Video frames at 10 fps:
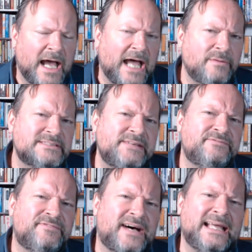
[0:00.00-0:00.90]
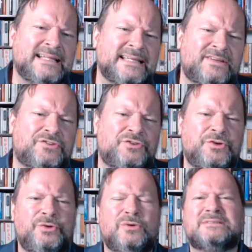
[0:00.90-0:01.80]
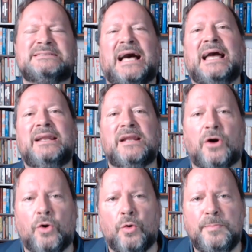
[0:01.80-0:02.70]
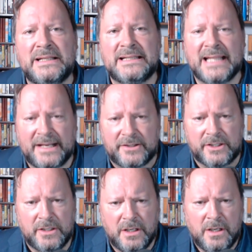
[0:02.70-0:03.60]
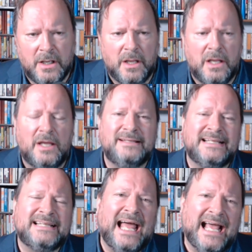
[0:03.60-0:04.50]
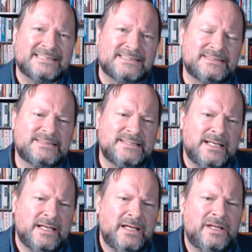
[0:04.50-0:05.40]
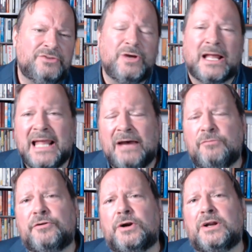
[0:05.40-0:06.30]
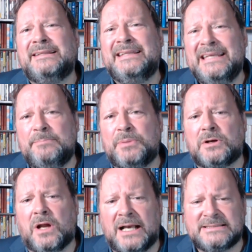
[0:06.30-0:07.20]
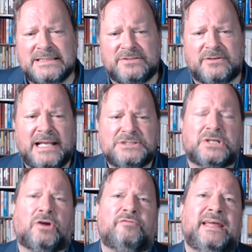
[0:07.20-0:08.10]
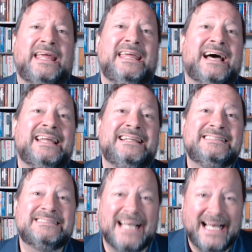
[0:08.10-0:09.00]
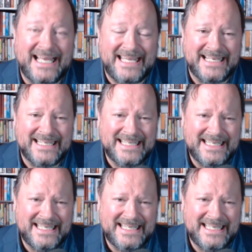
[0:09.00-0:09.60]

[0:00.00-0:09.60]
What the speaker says: I was invited to sign an open letter that asks to allow for a deeper consideration of AI design